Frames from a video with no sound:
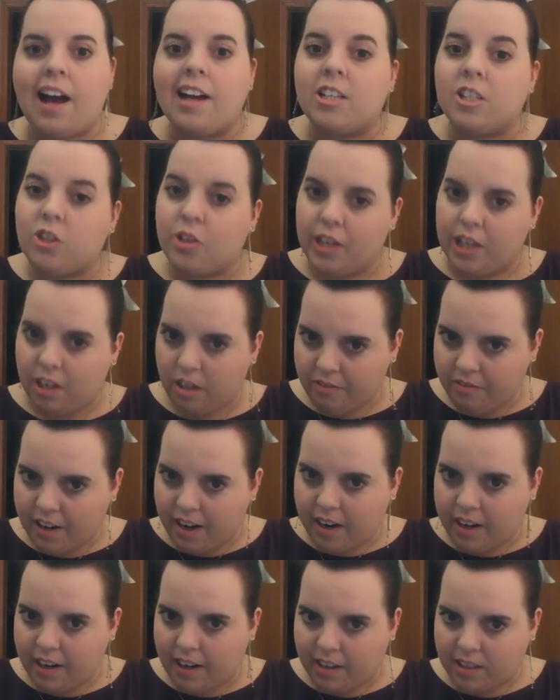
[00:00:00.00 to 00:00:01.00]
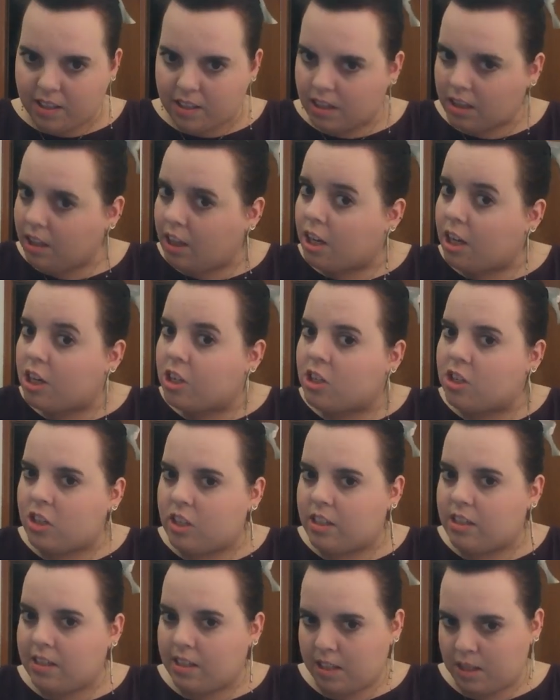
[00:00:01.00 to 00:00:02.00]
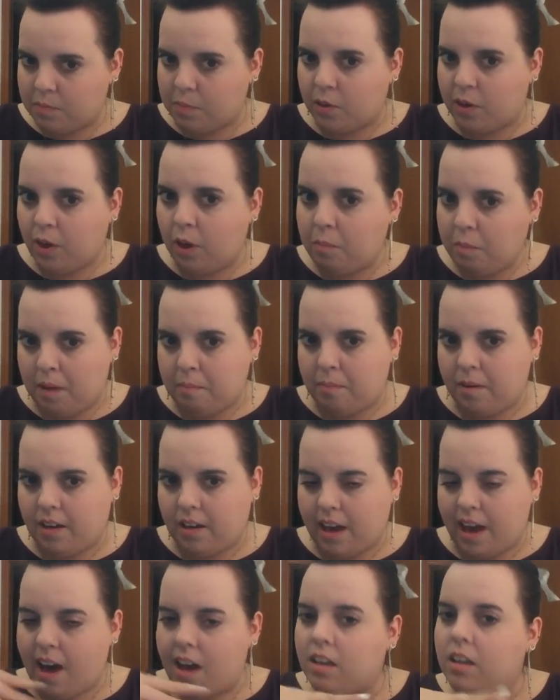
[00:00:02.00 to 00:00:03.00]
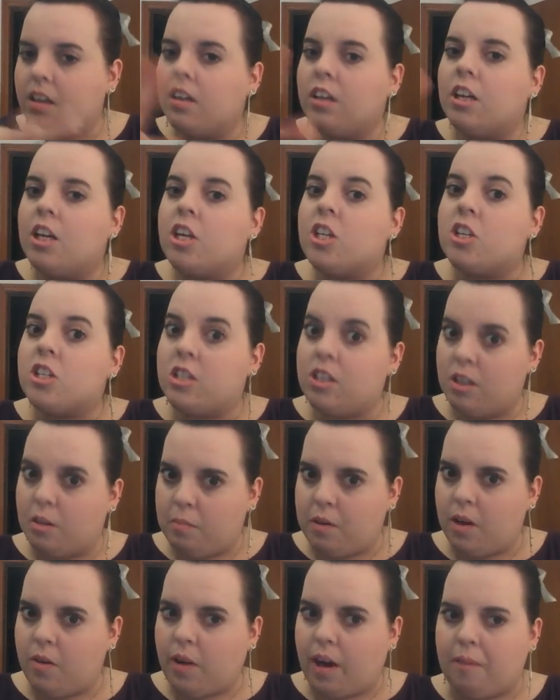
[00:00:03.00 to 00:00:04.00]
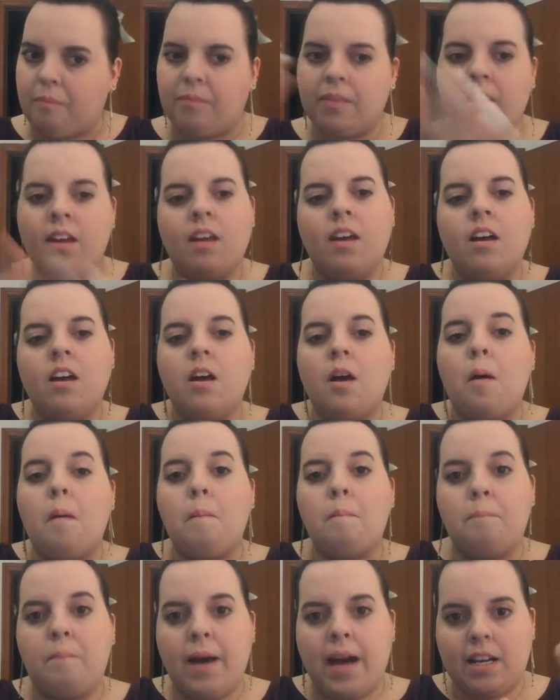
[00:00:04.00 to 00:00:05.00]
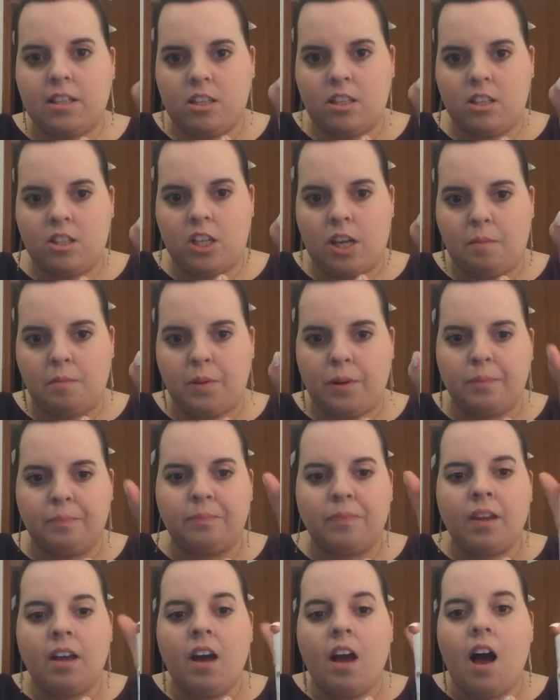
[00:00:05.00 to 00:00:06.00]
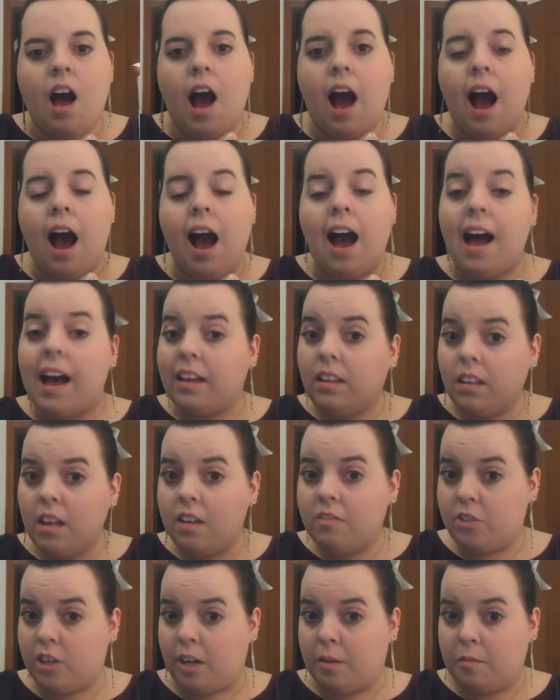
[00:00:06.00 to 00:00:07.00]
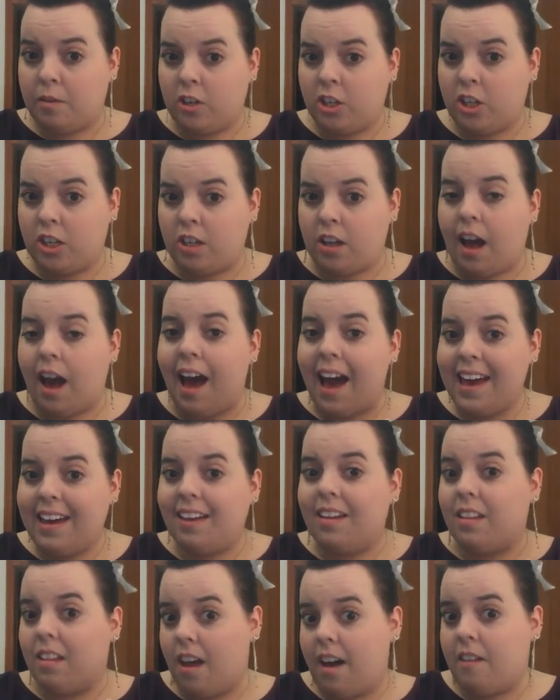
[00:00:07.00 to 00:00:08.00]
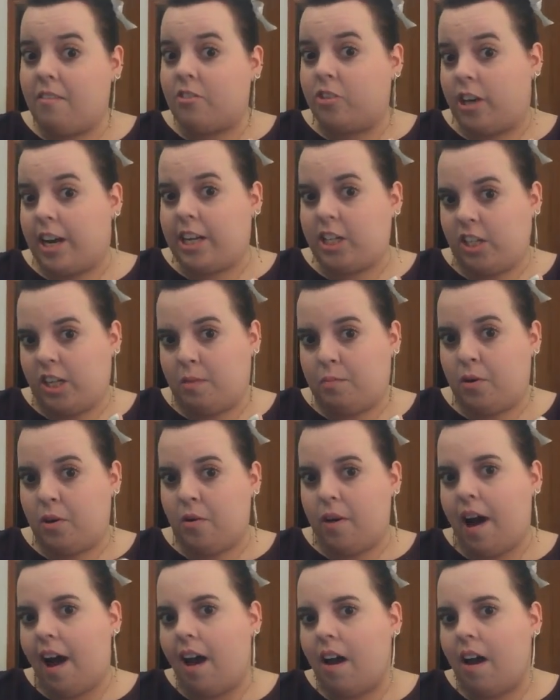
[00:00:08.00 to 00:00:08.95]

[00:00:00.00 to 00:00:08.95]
I treat her very nicely. She's a spoiled, pampered cat. She'll be okay. Back to the shampoo. I love dry I love dry shampoo.